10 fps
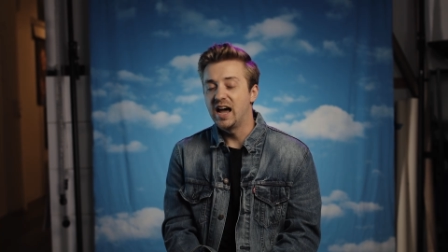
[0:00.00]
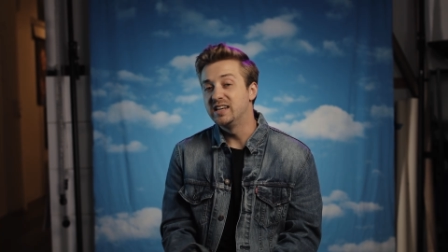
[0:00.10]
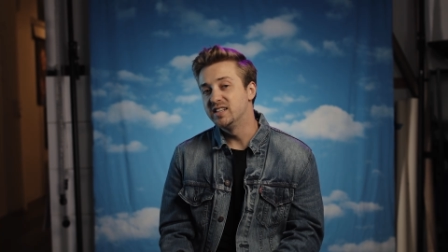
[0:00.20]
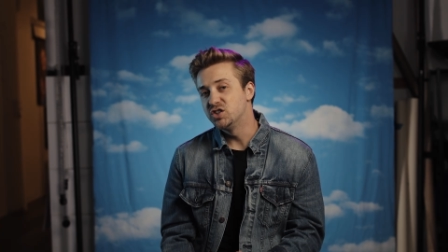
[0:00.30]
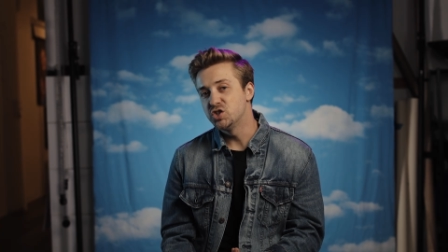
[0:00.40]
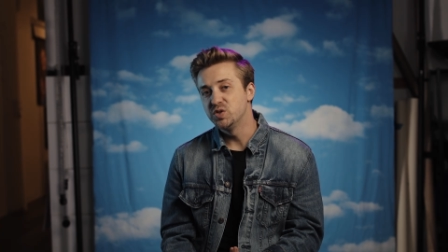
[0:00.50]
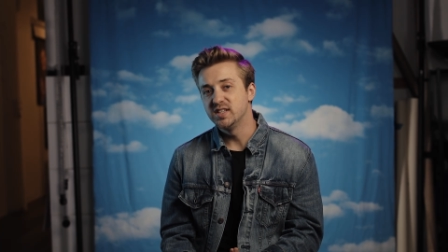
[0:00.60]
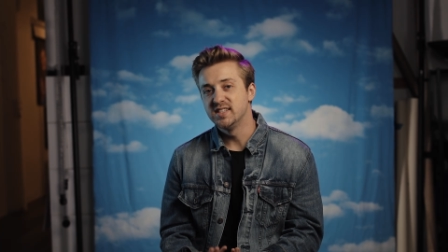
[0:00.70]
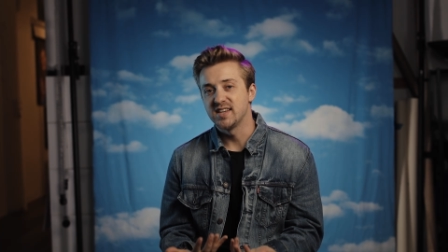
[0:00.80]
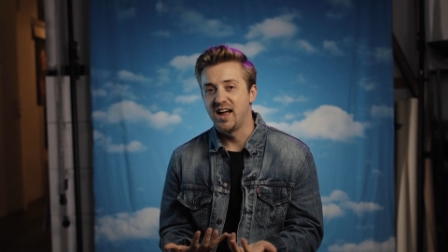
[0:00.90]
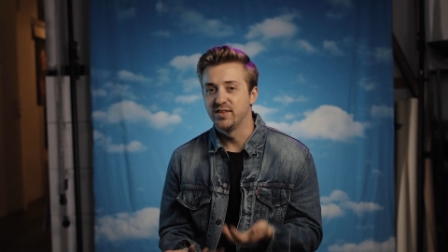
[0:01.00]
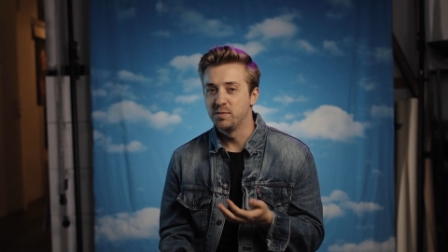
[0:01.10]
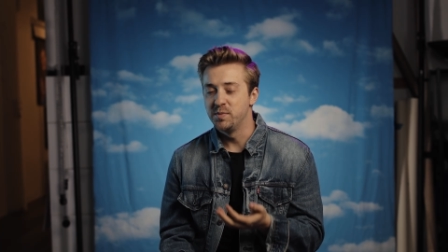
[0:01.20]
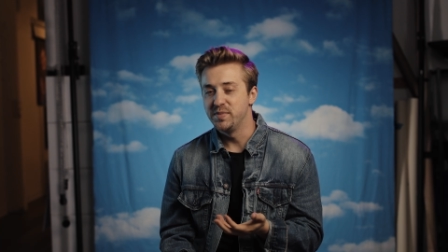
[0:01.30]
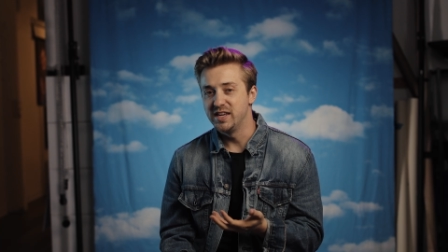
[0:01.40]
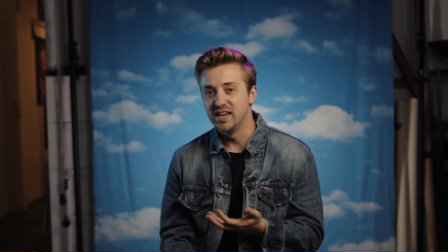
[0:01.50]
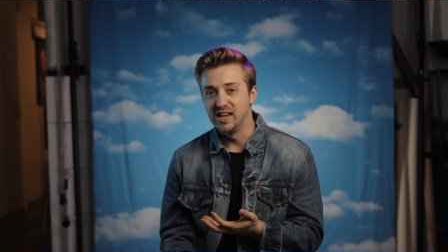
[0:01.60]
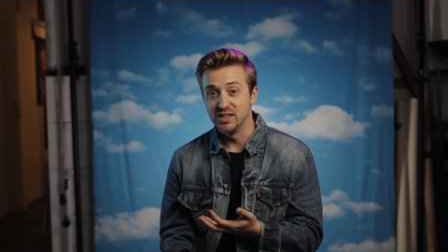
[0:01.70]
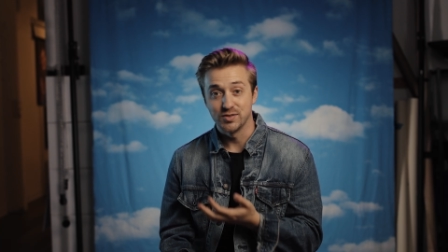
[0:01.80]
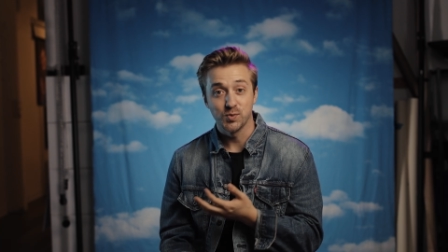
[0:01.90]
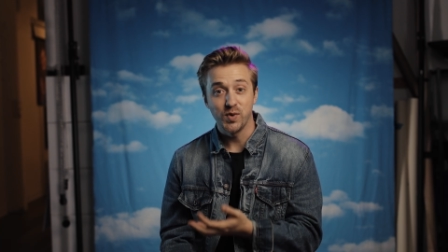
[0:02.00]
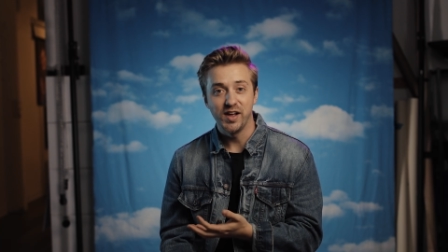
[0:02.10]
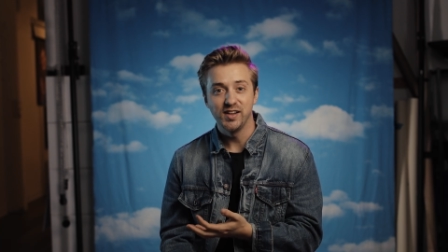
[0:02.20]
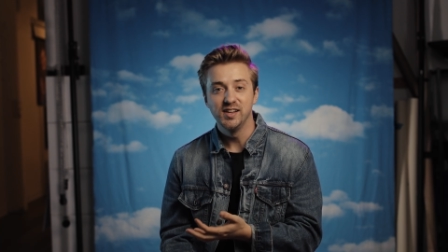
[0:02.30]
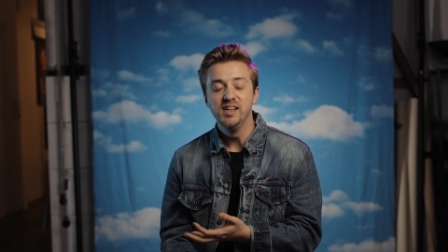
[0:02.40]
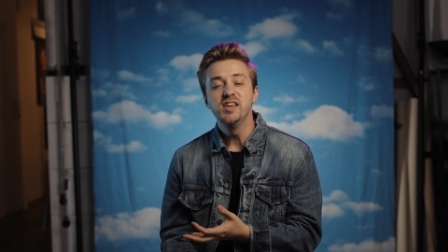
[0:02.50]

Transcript: I did shoot these on the Mamiya as well